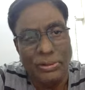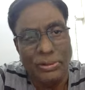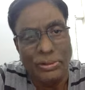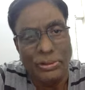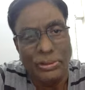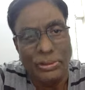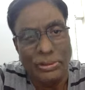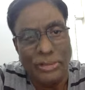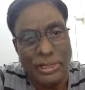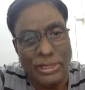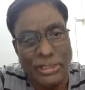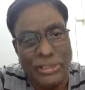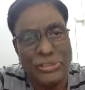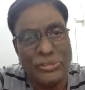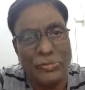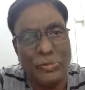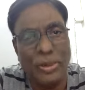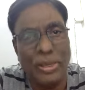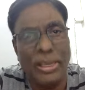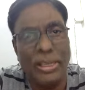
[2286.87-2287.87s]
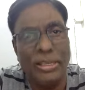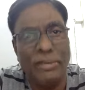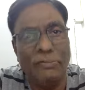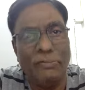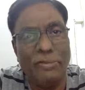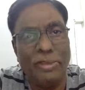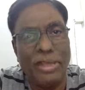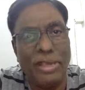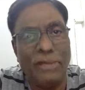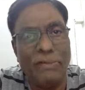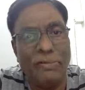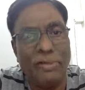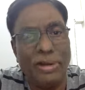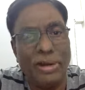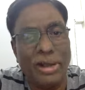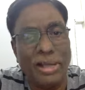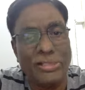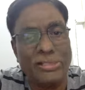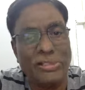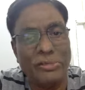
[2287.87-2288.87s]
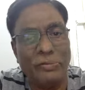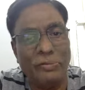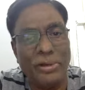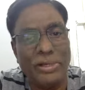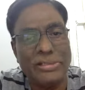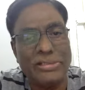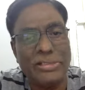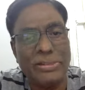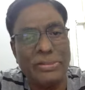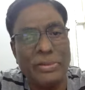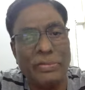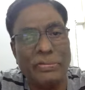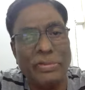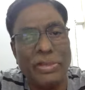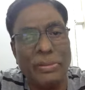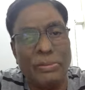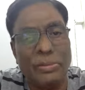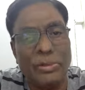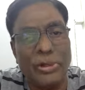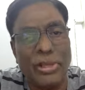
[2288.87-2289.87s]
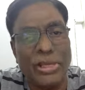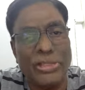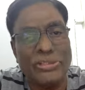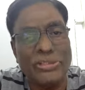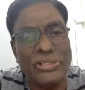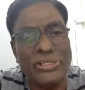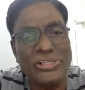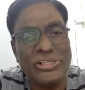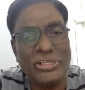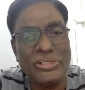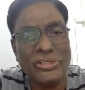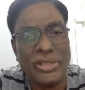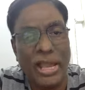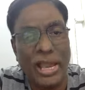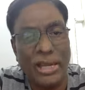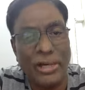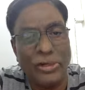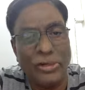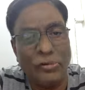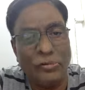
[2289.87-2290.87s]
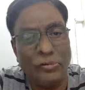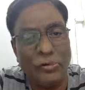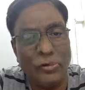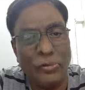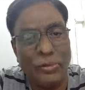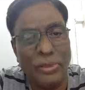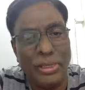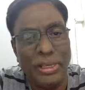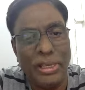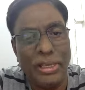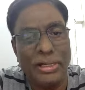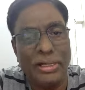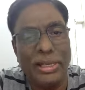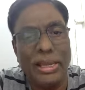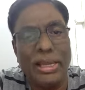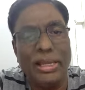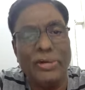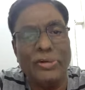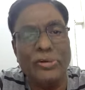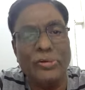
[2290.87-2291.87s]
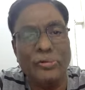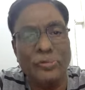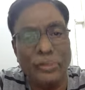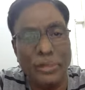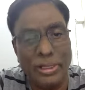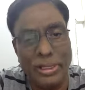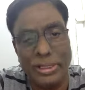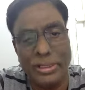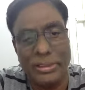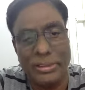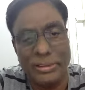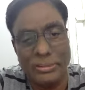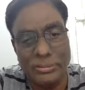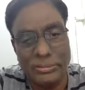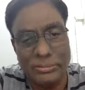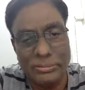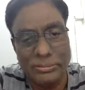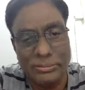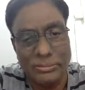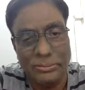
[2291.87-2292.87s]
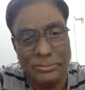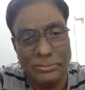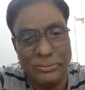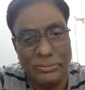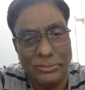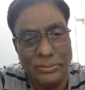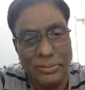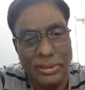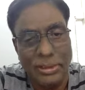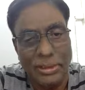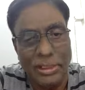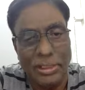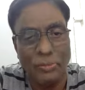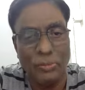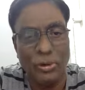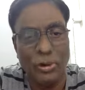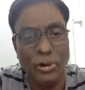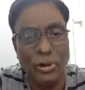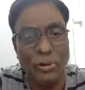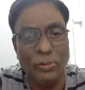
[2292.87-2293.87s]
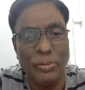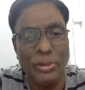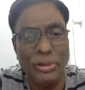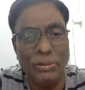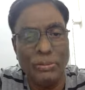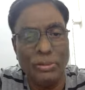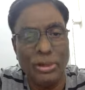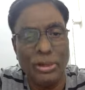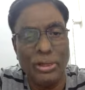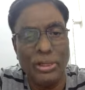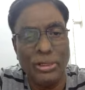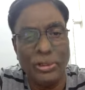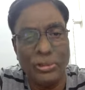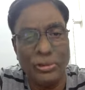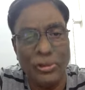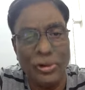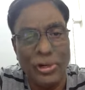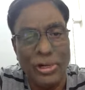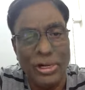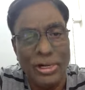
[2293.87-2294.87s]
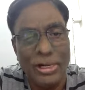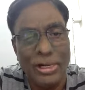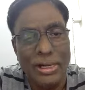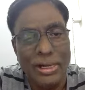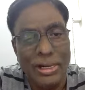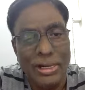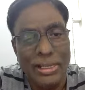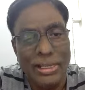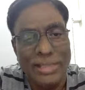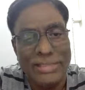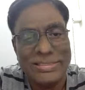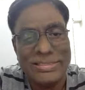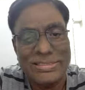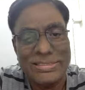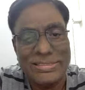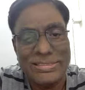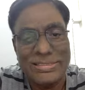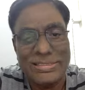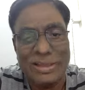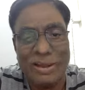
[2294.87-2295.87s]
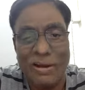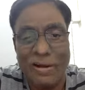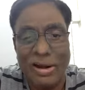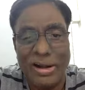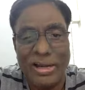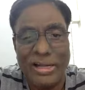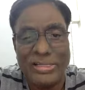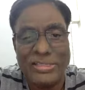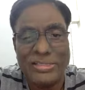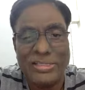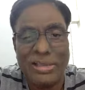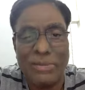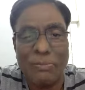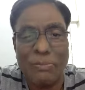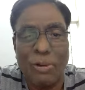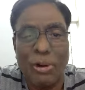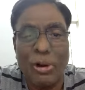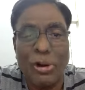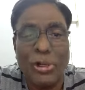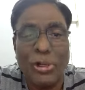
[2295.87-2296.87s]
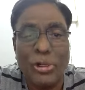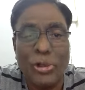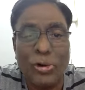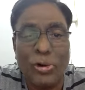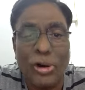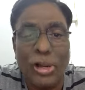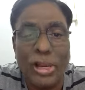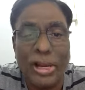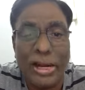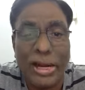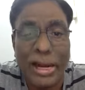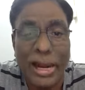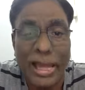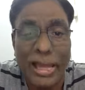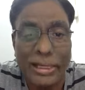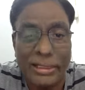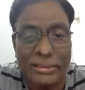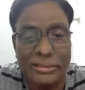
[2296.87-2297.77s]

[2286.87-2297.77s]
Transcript: That is why we have classified some of the amino acids as hydrophobic and hydrophilic. Hemoglobin molecule is called as a molecular lung